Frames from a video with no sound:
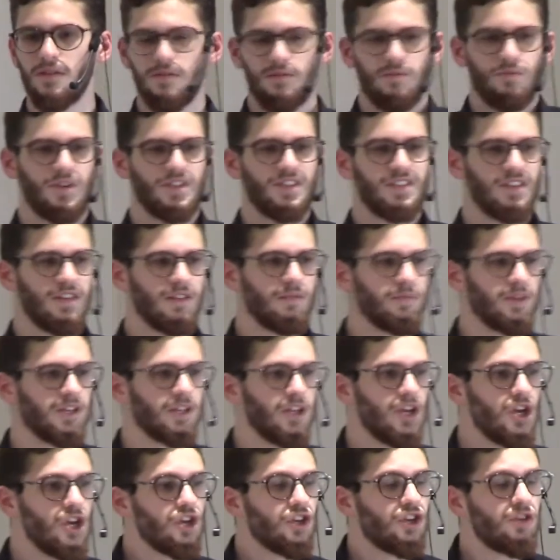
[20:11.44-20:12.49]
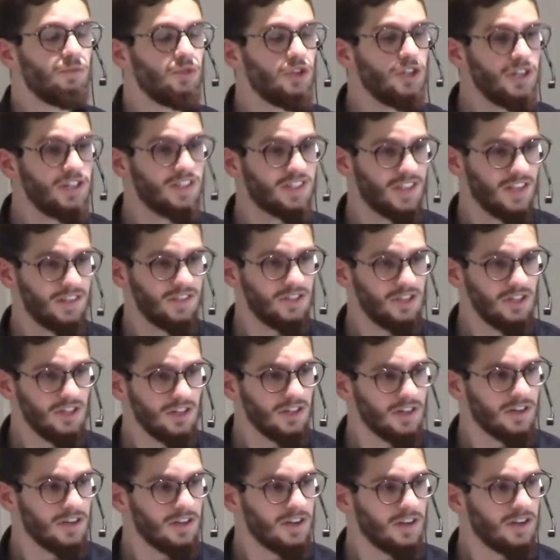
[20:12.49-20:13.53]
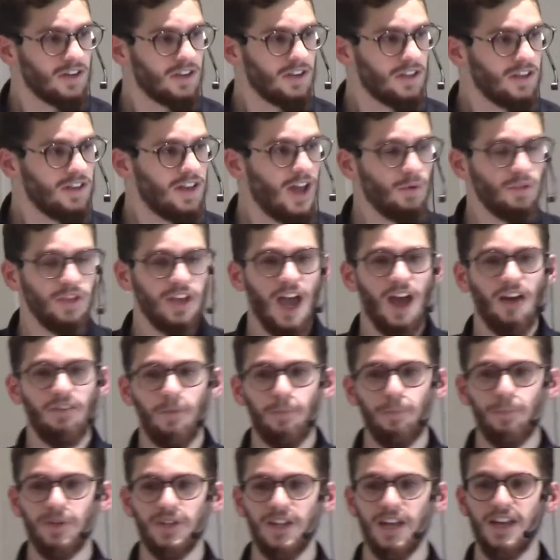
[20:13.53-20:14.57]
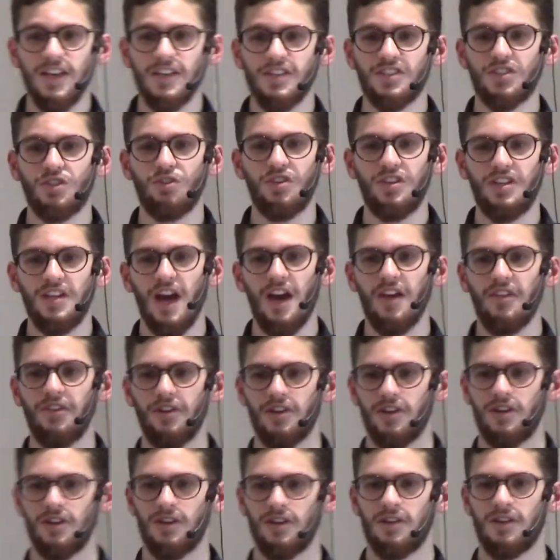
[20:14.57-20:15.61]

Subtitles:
What is that? Community center. Now they have a place to gather,